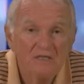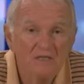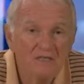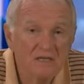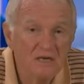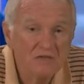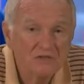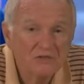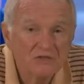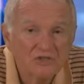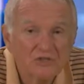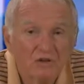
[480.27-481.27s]

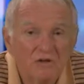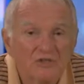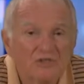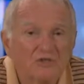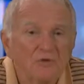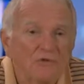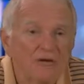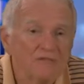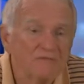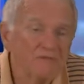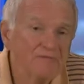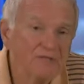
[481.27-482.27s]
DNOW saw its
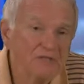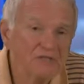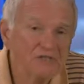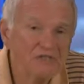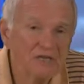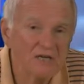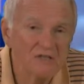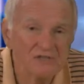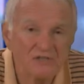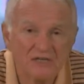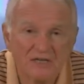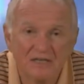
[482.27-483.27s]
2015
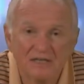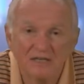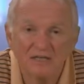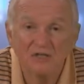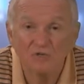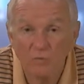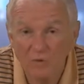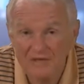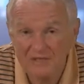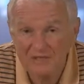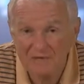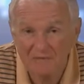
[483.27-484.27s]
sales sink nearly
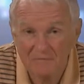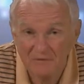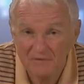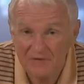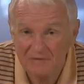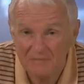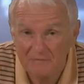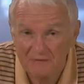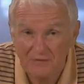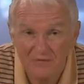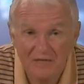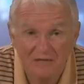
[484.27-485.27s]
27% from
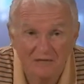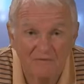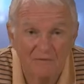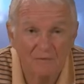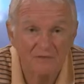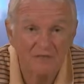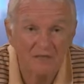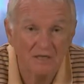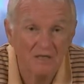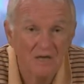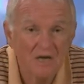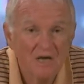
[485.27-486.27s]

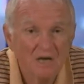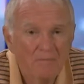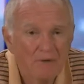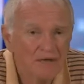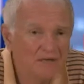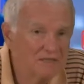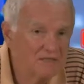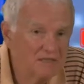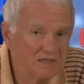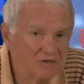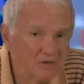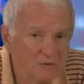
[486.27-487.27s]
2014, but it
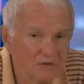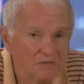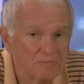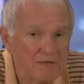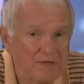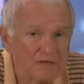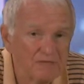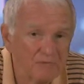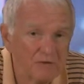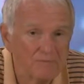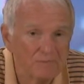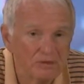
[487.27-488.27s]
continued to expand its
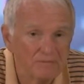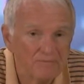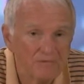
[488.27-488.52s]
footprint.